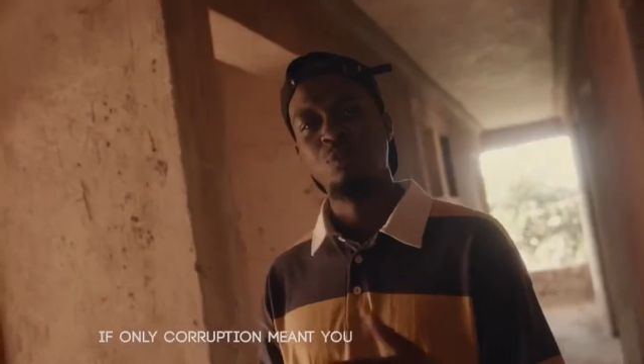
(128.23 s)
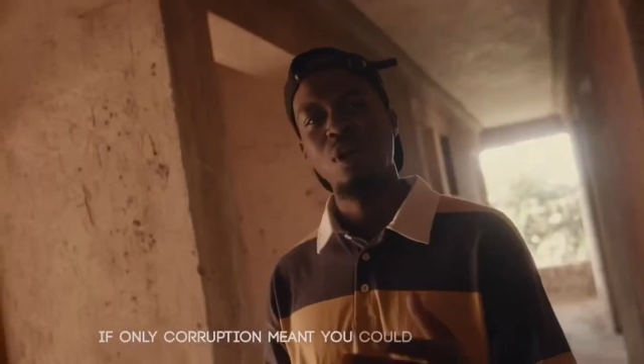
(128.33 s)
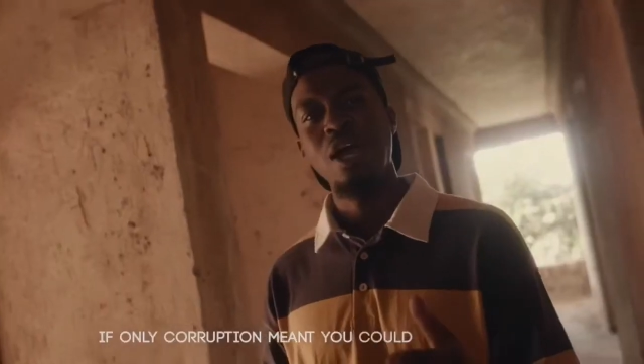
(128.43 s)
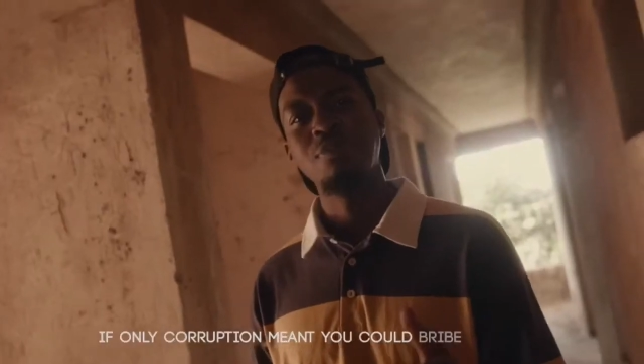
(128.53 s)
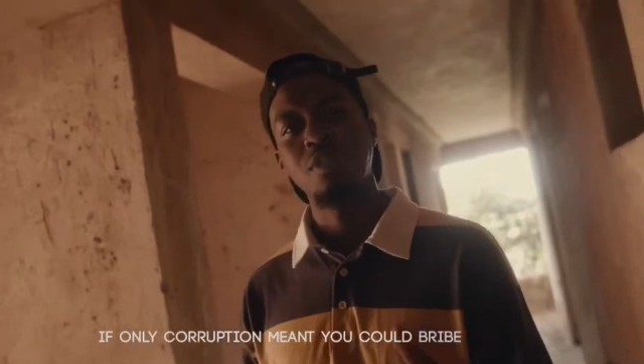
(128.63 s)

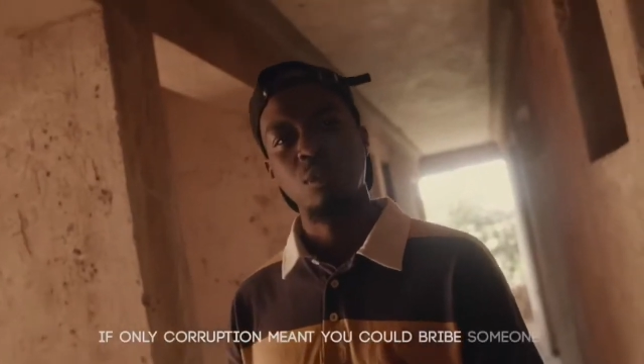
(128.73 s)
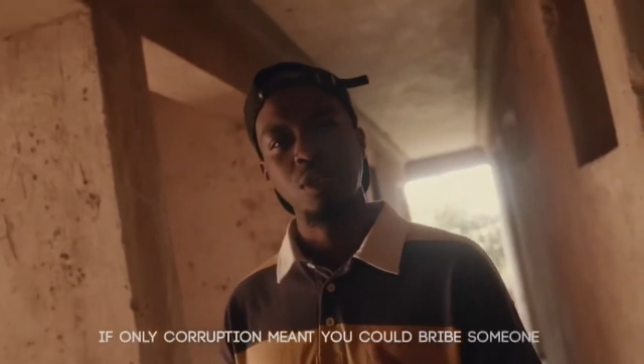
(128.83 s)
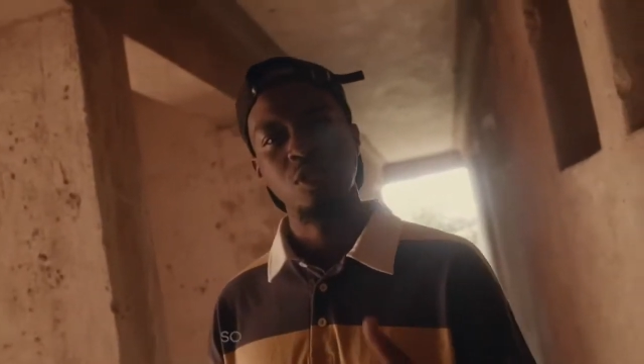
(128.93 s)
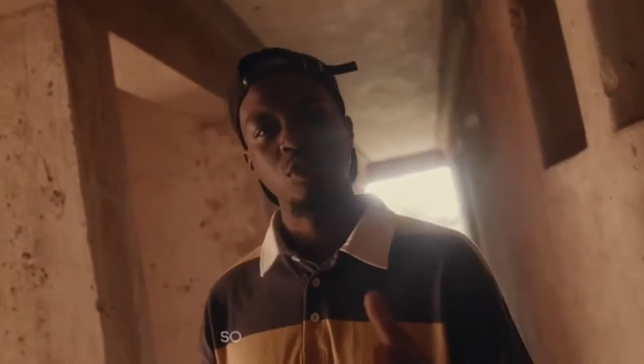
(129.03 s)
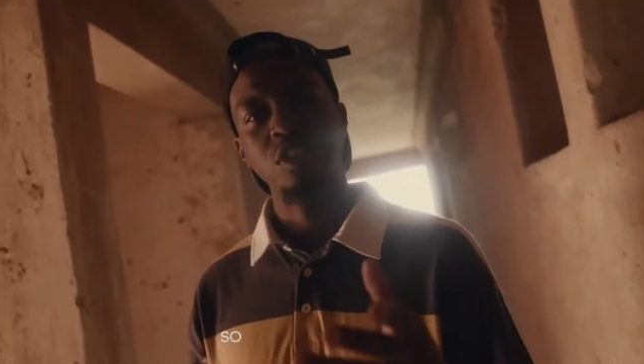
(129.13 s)
bribe
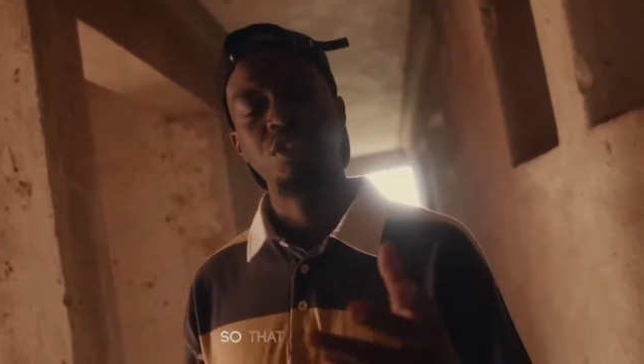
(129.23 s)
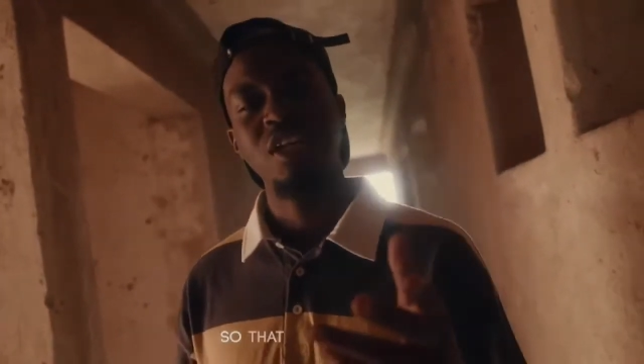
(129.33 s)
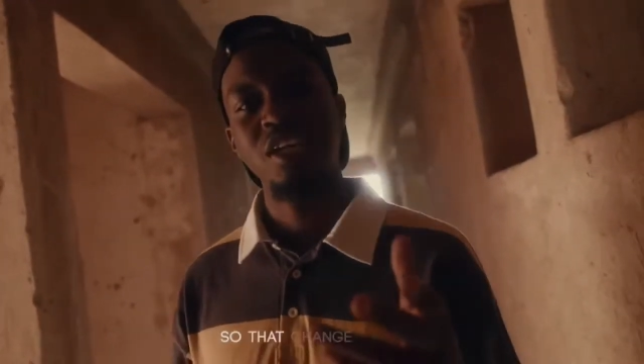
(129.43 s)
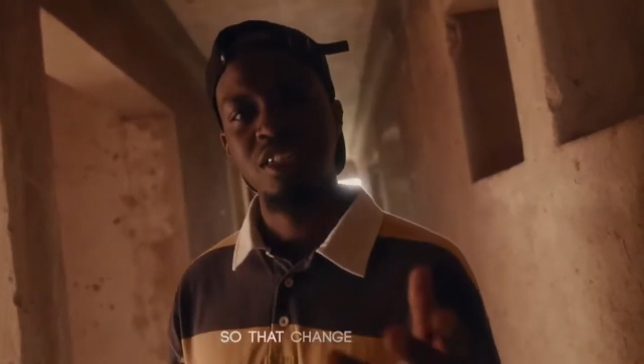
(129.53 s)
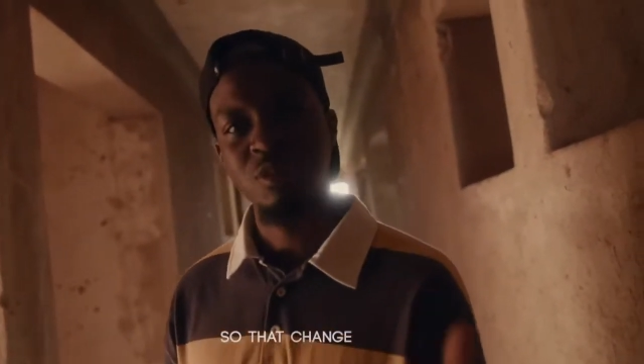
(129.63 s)
someone so that
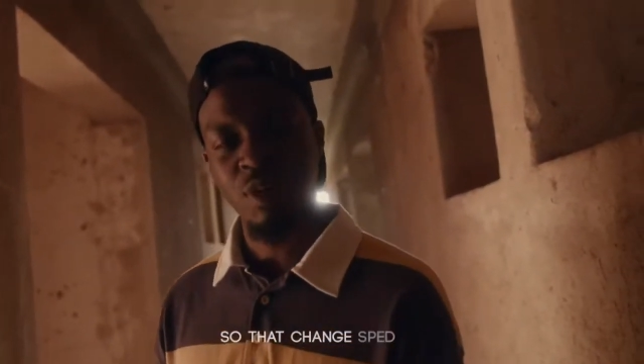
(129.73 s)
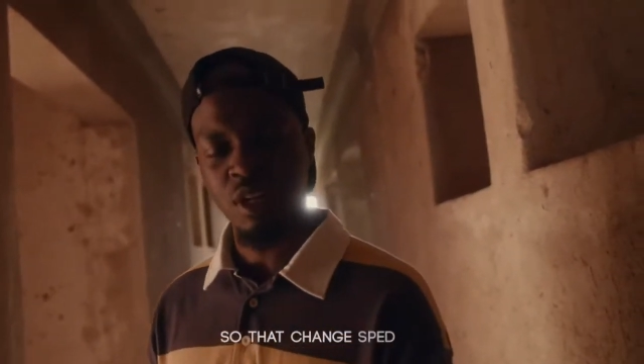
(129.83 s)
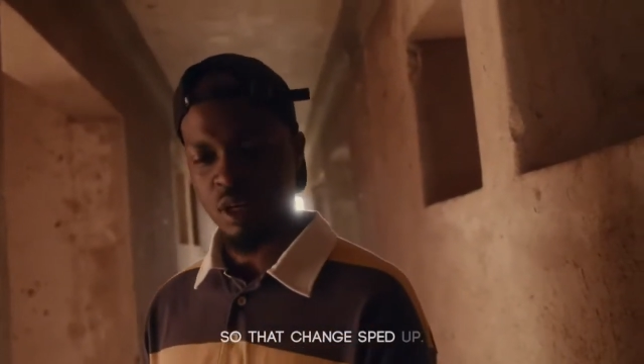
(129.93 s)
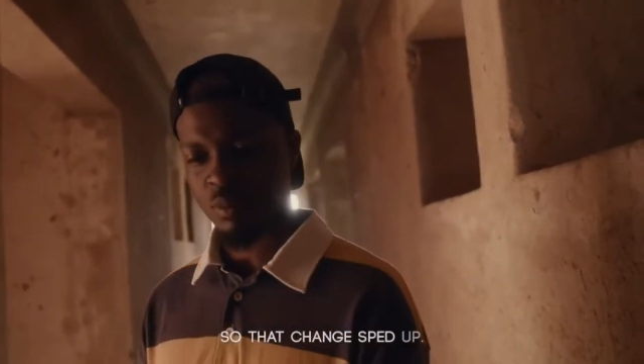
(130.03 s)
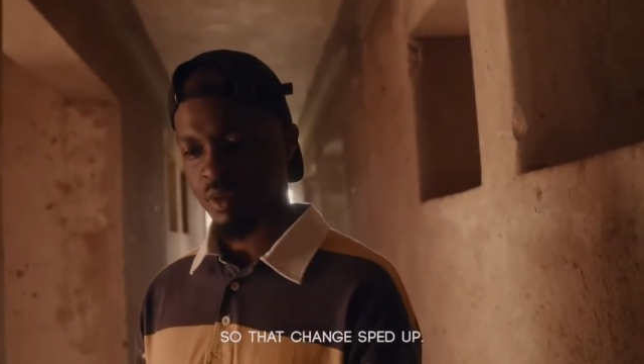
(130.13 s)
change
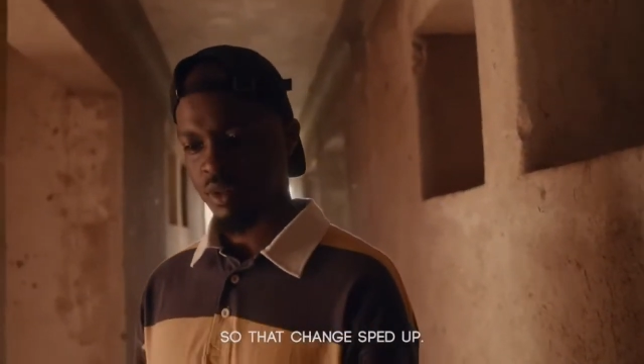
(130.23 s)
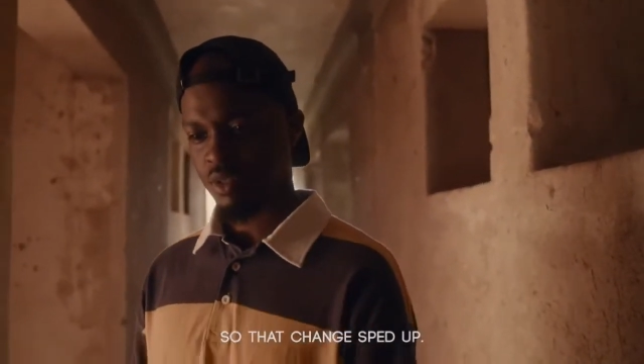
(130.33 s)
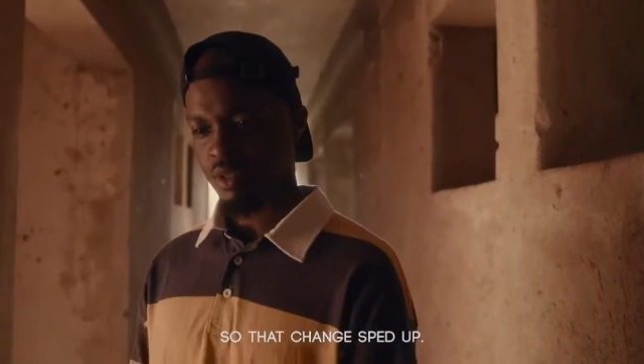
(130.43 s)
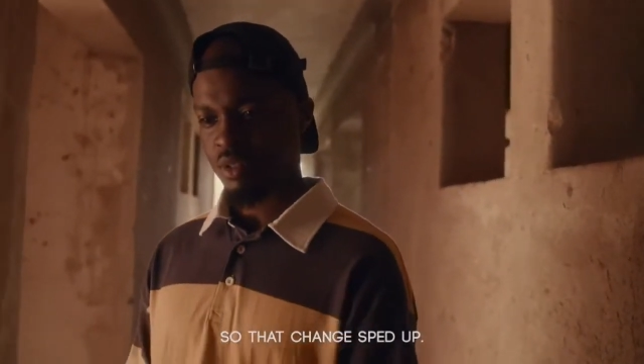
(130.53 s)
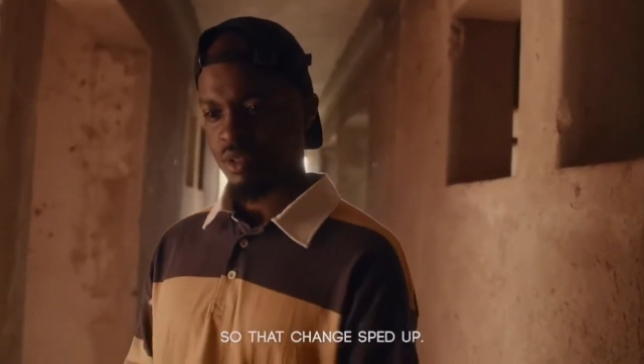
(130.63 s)
sped up.
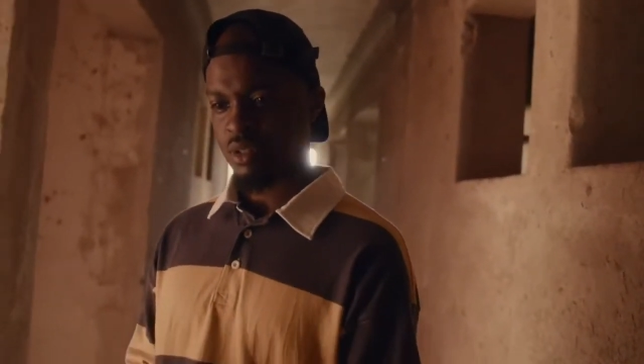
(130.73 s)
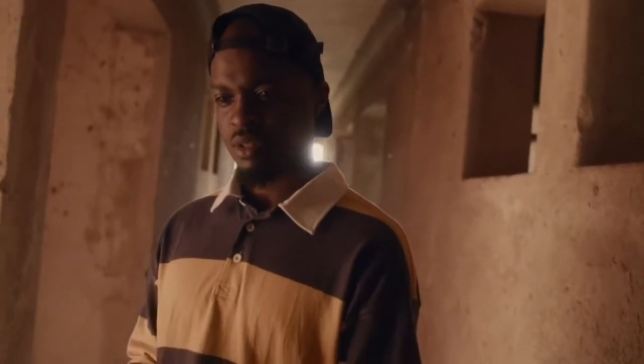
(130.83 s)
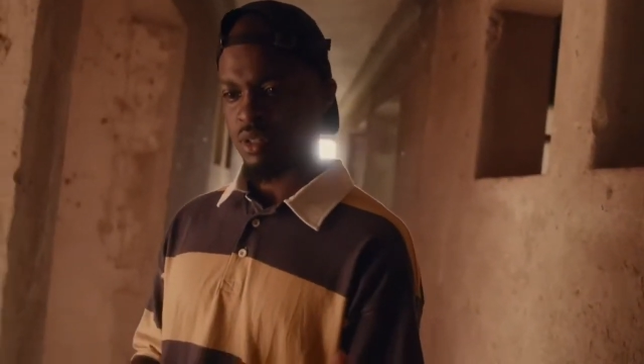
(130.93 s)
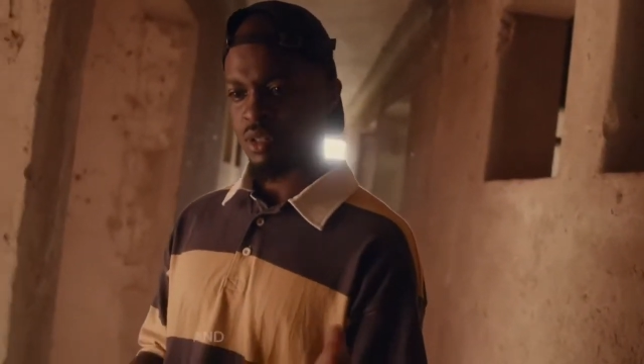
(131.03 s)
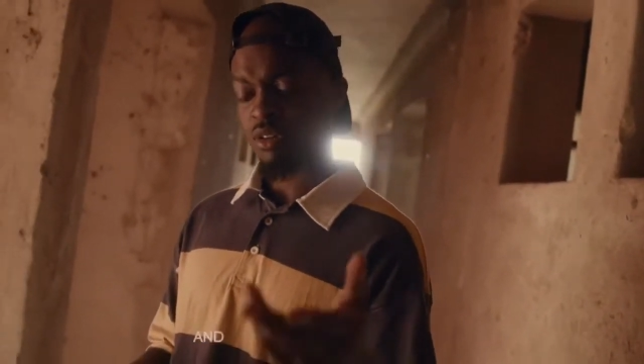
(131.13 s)

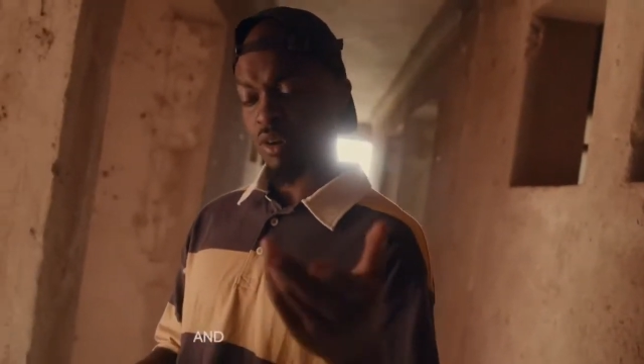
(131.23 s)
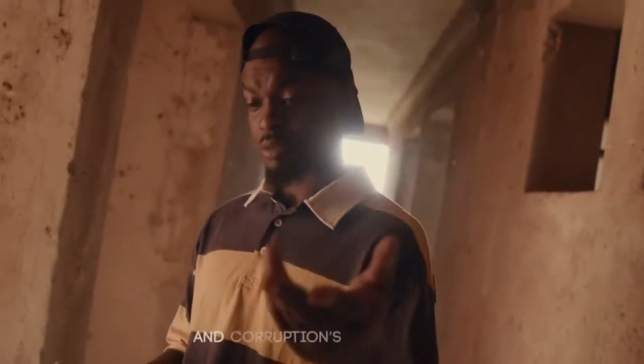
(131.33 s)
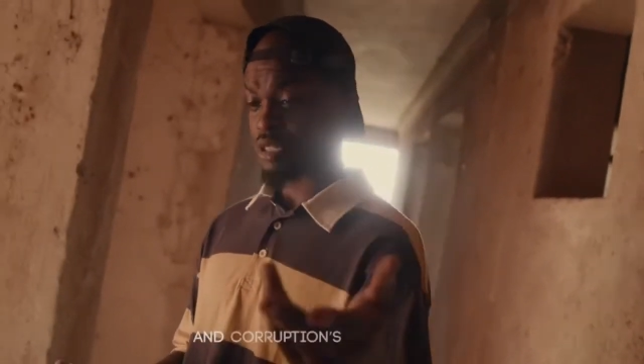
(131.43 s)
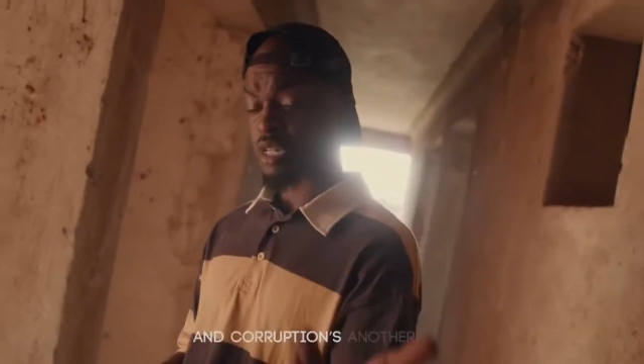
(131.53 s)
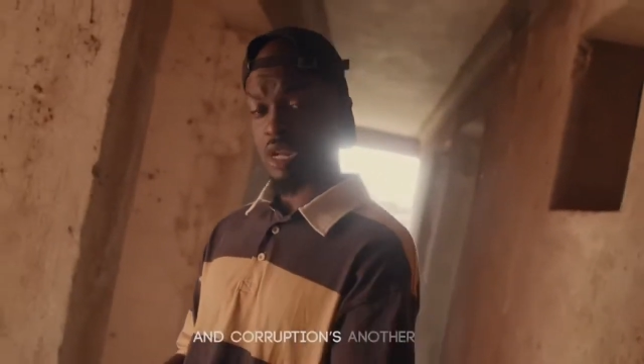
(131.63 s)
And
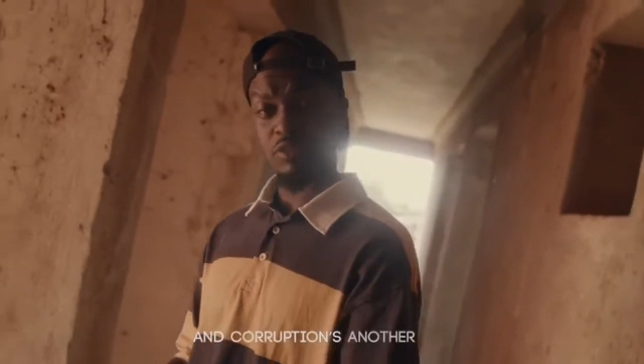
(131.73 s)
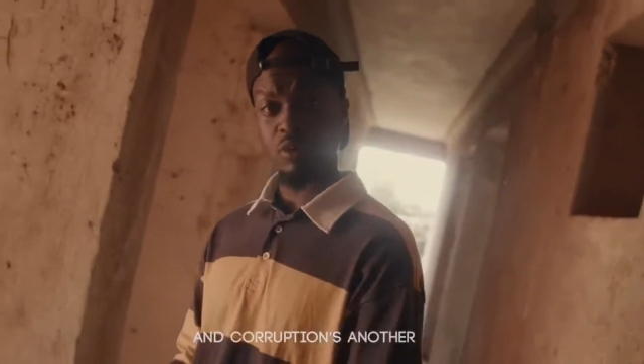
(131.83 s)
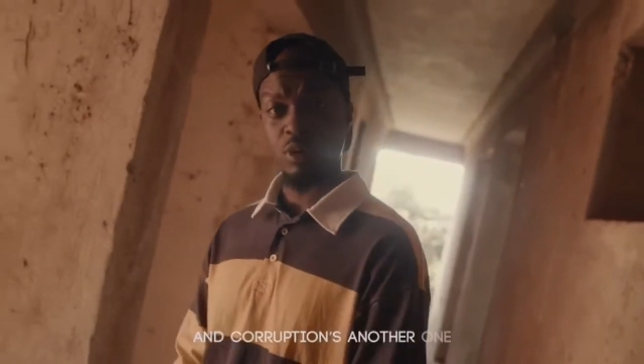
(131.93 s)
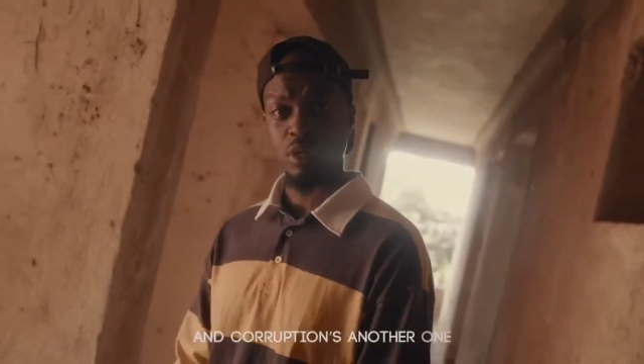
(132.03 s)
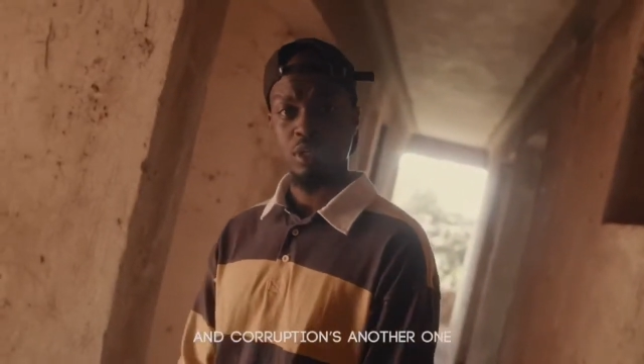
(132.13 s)
corruption is
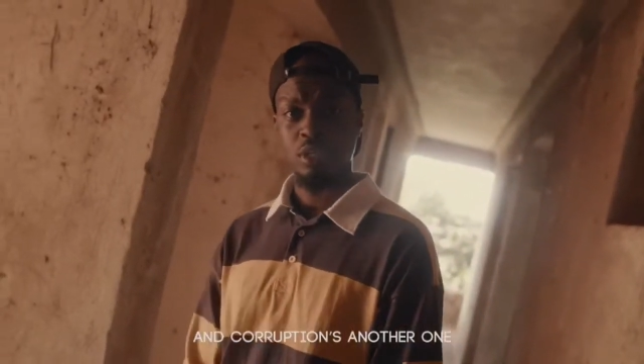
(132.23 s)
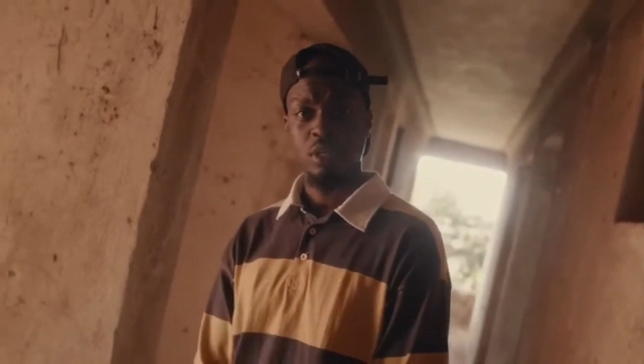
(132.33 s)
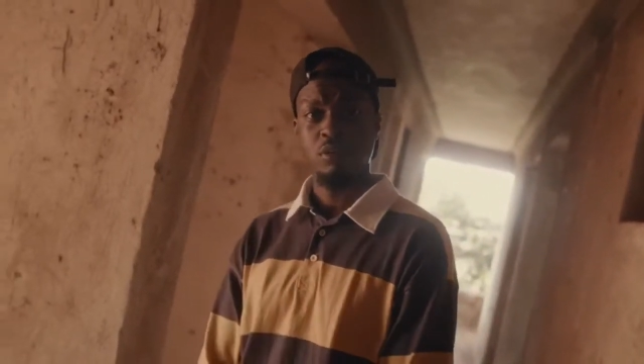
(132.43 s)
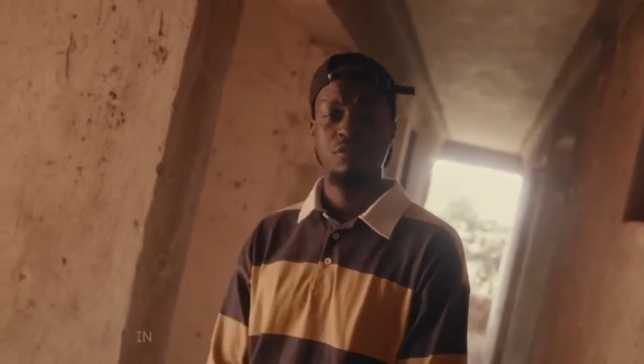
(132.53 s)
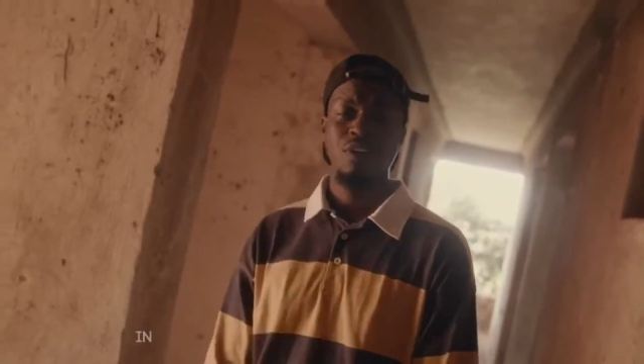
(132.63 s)
another one. In